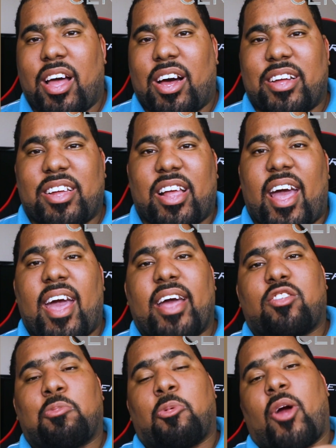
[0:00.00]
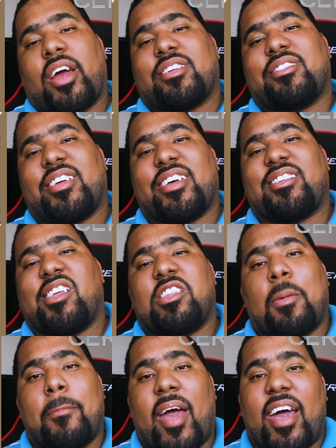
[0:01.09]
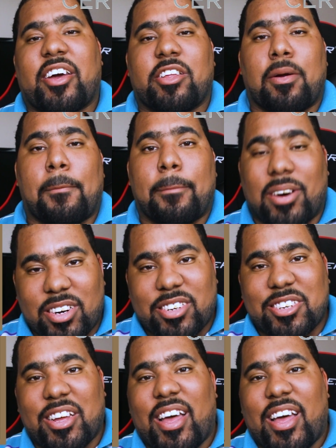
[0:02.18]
that has practice tests in the back of the book,